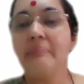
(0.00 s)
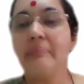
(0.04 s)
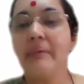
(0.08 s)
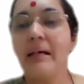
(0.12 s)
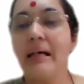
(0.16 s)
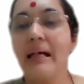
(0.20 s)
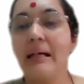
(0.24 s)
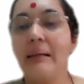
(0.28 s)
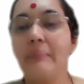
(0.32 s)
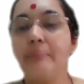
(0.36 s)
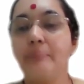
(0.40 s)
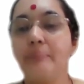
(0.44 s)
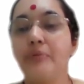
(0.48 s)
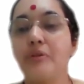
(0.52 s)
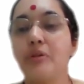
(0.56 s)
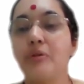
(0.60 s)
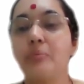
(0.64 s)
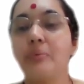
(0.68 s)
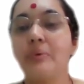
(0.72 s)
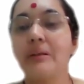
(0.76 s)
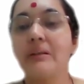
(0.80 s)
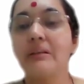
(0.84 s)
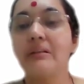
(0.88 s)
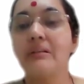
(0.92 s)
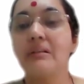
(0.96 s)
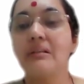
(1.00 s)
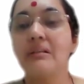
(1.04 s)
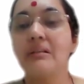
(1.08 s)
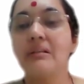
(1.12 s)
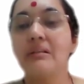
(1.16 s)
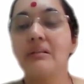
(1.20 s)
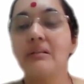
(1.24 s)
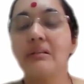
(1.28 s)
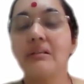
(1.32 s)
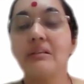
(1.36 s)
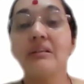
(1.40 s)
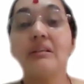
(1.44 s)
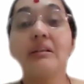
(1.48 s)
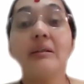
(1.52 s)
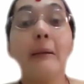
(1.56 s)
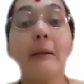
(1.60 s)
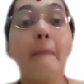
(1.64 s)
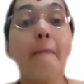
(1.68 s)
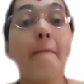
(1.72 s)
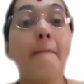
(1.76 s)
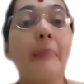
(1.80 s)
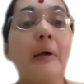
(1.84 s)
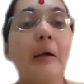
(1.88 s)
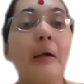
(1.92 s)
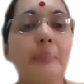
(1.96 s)
maps with a certain
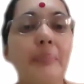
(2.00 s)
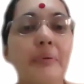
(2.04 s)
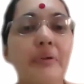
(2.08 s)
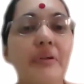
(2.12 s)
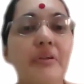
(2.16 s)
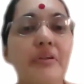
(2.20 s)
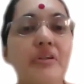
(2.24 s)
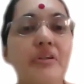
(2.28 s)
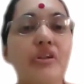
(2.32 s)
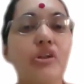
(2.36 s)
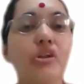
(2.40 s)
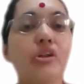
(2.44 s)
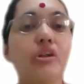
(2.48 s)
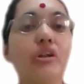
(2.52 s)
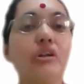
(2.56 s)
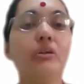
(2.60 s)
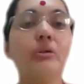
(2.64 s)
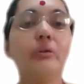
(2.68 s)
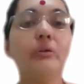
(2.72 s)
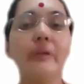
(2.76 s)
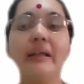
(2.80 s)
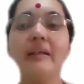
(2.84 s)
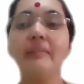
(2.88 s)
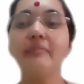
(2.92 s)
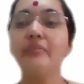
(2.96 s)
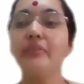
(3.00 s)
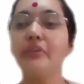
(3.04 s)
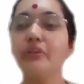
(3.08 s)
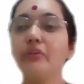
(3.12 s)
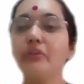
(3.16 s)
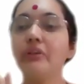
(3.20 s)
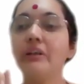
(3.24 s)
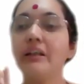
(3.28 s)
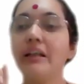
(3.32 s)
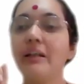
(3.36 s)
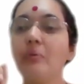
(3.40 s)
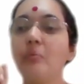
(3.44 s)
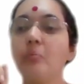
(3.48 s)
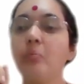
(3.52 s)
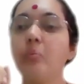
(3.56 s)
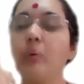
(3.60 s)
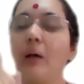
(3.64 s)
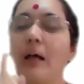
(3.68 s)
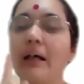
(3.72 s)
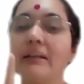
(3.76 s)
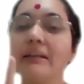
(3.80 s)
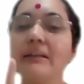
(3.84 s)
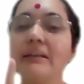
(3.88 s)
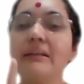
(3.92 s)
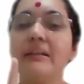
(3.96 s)
purpose. So you're looking for only
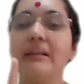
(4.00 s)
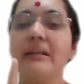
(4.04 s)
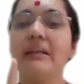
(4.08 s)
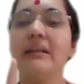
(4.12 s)
one